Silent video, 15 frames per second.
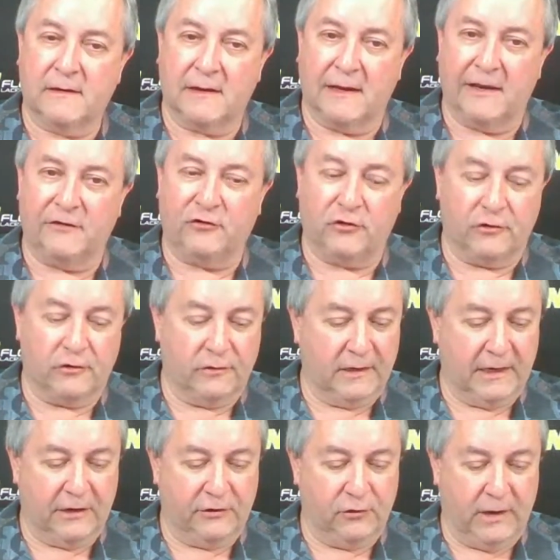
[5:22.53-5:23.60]

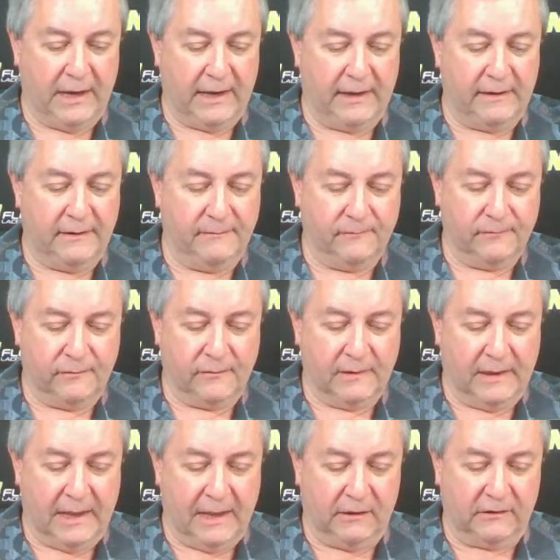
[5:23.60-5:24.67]
Kaiser. And you had
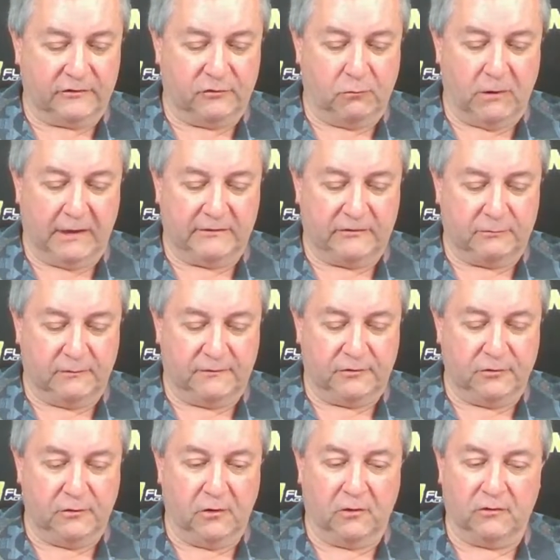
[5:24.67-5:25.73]
Alex West with
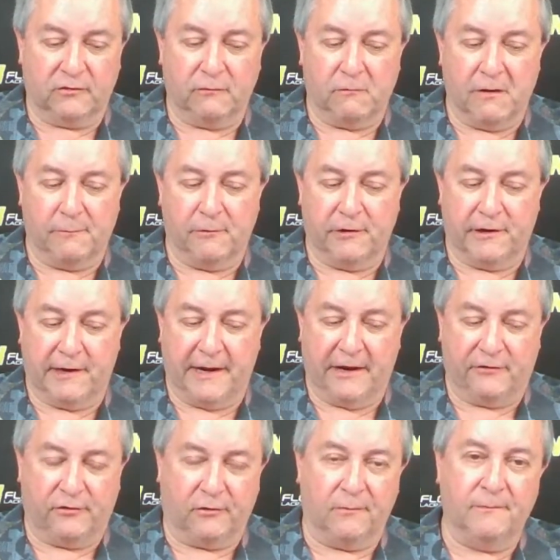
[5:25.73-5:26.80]
2 goals for Weber
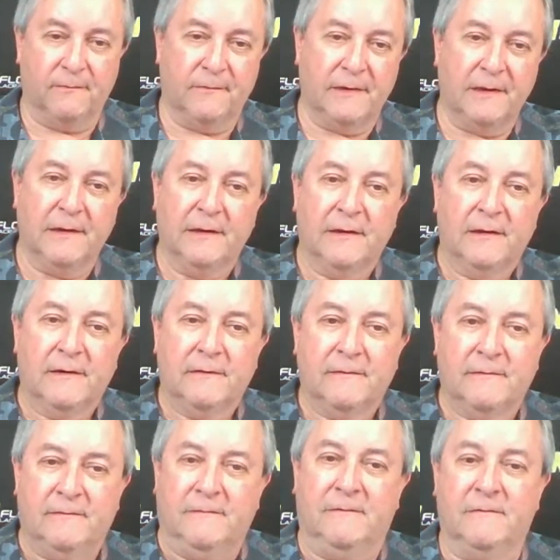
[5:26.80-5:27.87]
International.
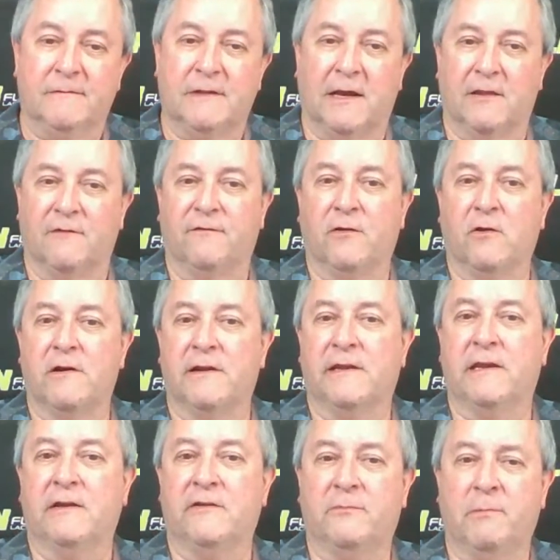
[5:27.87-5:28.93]
Now, the Florida
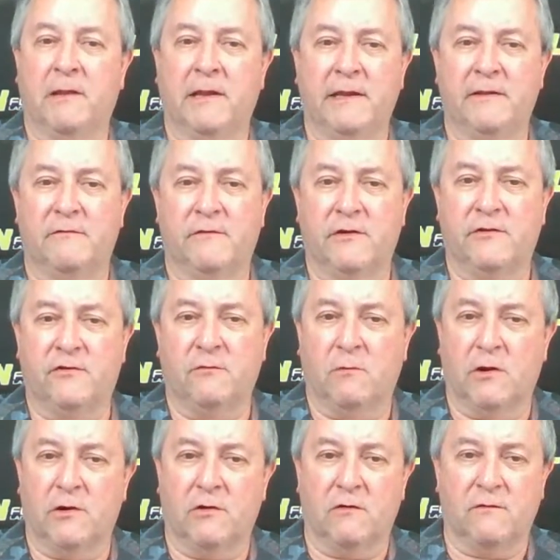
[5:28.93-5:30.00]
kids playing Division
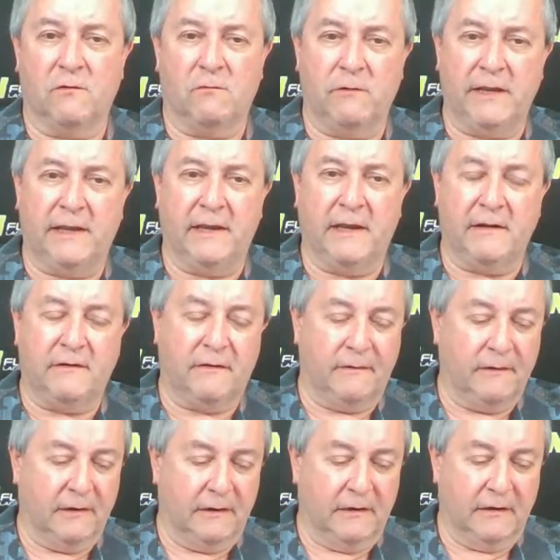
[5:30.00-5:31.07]
I over the weekend.
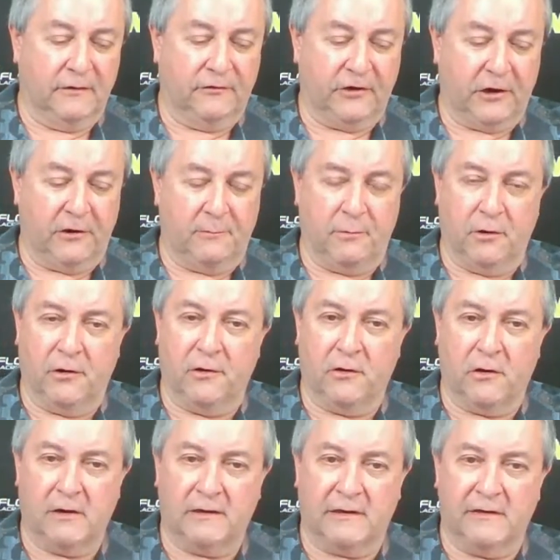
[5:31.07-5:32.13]
Jared
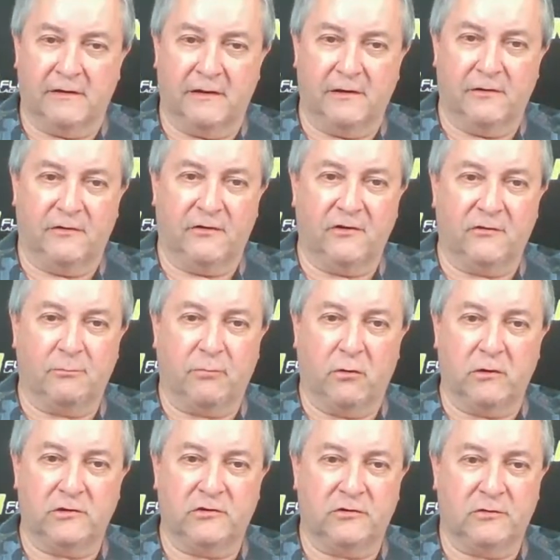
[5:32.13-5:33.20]
Bernhardt continues his
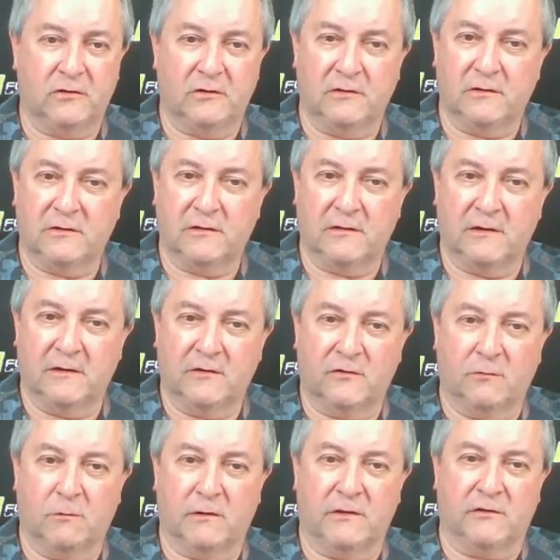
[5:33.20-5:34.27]
push
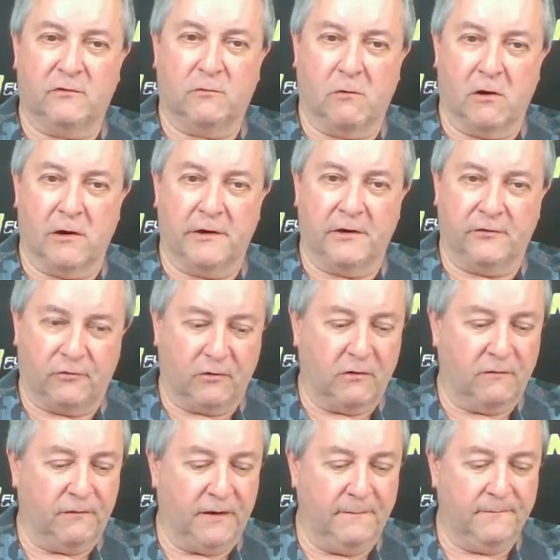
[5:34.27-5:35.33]
to win the Tewaaraton
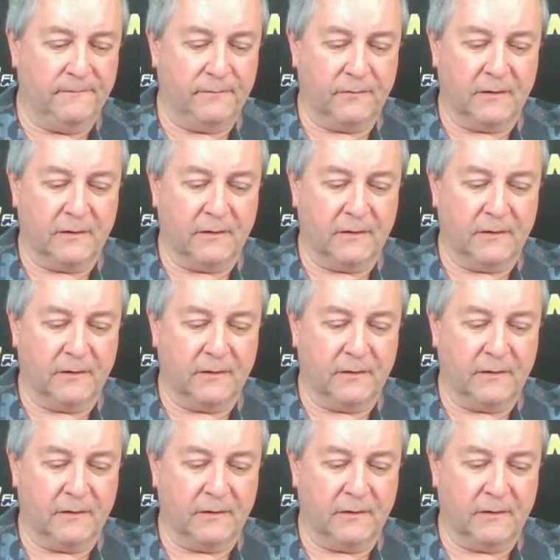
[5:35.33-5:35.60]
Trophy.